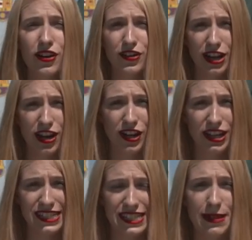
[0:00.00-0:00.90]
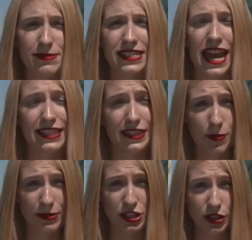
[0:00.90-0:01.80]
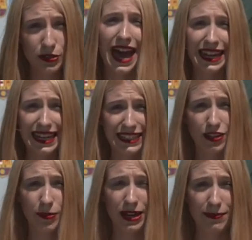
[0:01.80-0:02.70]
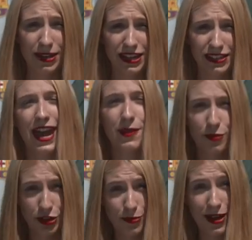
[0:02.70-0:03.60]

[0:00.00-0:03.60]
learned a lot in teams like Tiro Pichón, Atlético Benamien, and Puerto